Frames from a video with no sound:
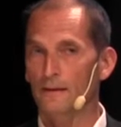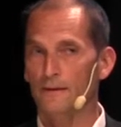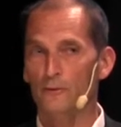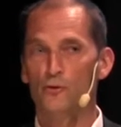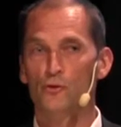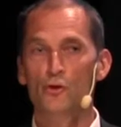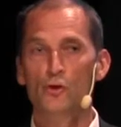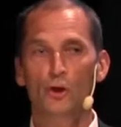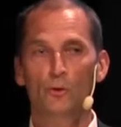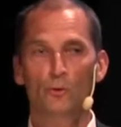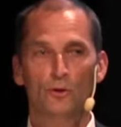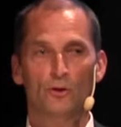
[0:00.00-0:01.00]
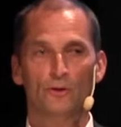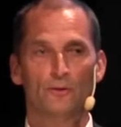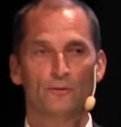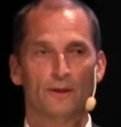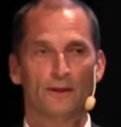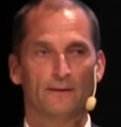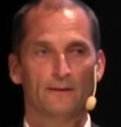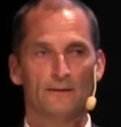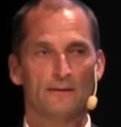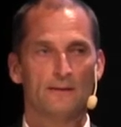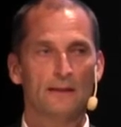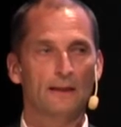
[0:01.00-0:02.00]
There is no contract that
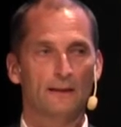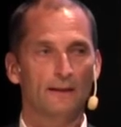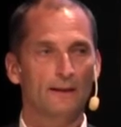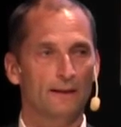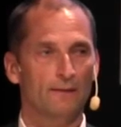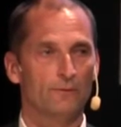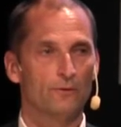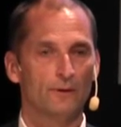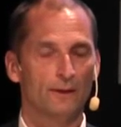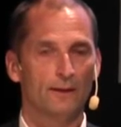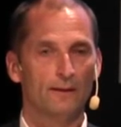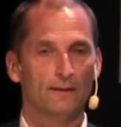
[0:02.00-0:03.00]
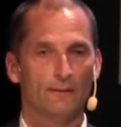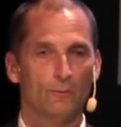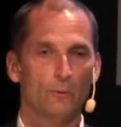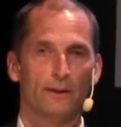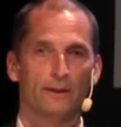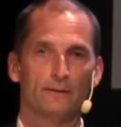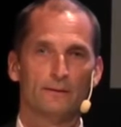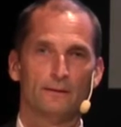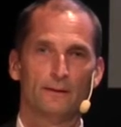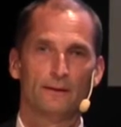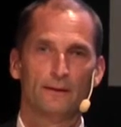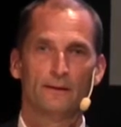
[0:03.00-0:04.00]
Stena have today where
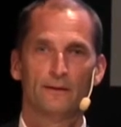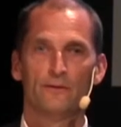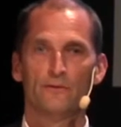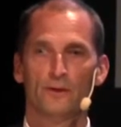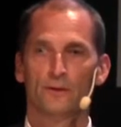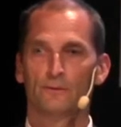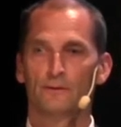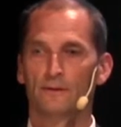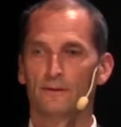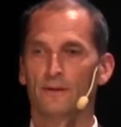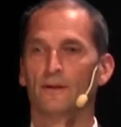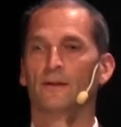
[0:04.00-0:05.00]
it is noted